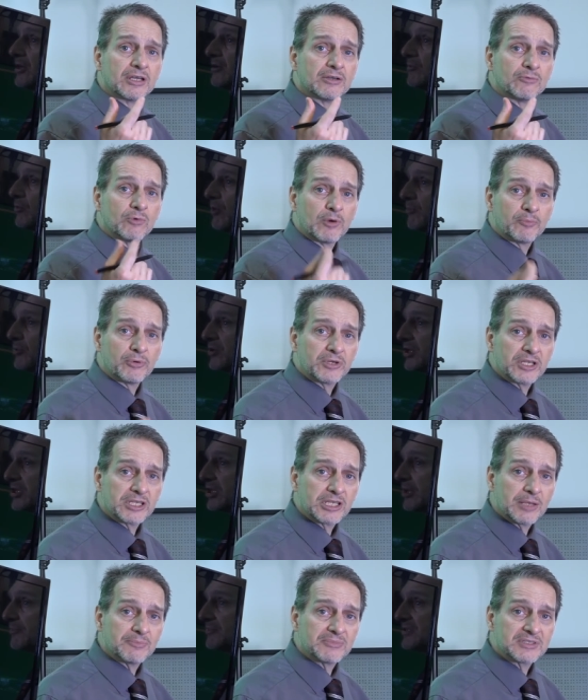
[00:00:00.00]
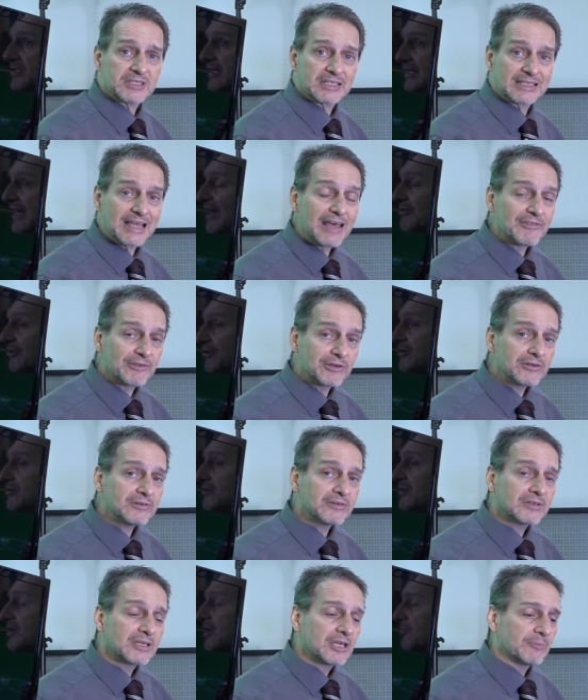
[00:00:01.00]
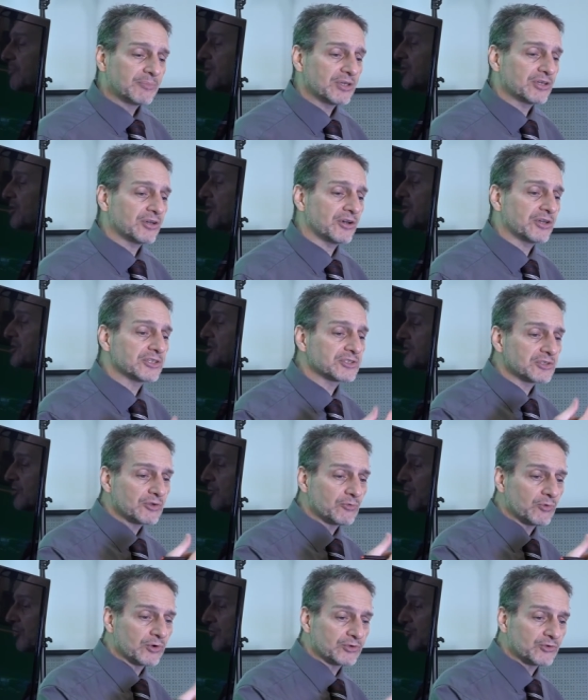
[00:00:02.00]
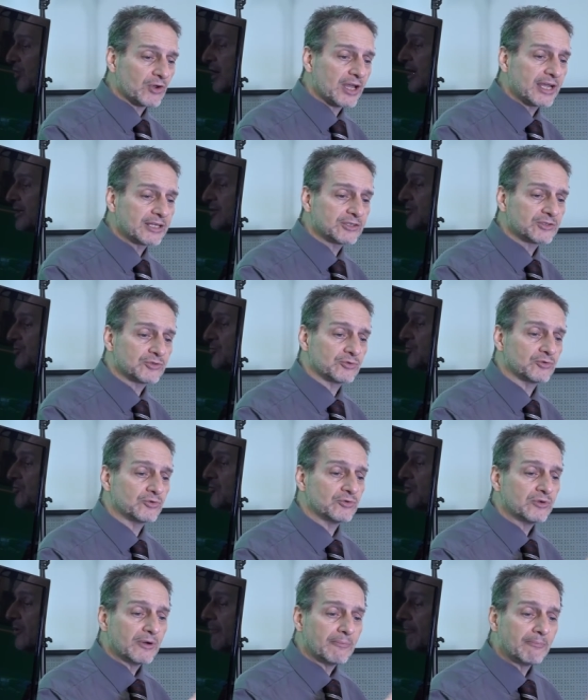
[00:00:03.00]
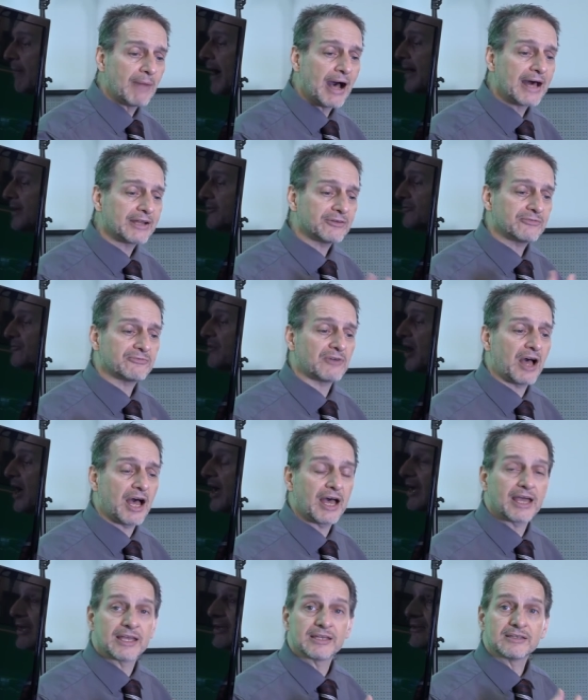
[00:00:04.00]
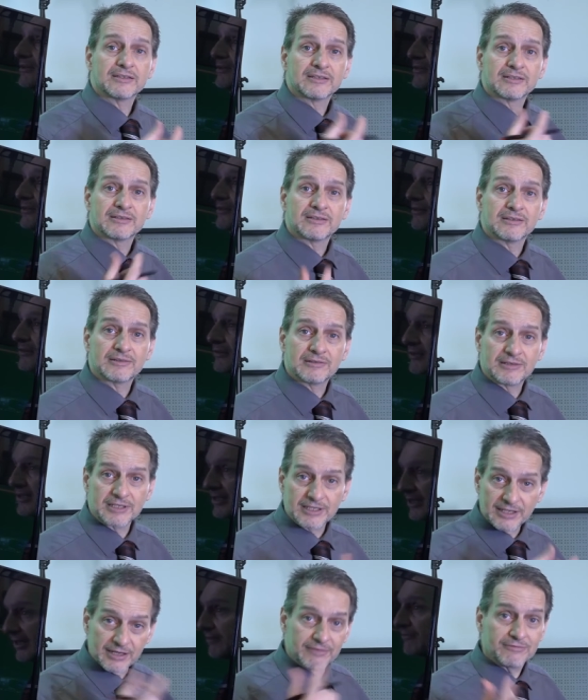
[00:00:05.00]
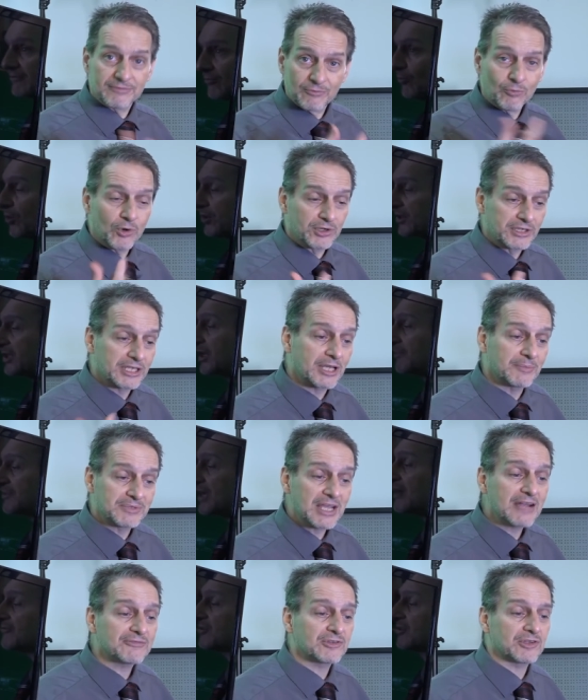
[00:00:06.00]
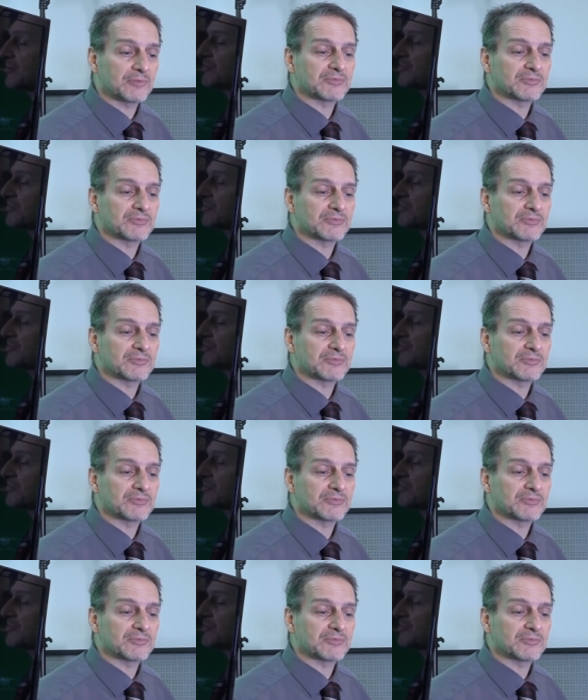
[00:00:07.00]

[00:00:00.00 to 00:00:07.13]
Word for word: We're putting them together because we're trying to modify the word that comes after them.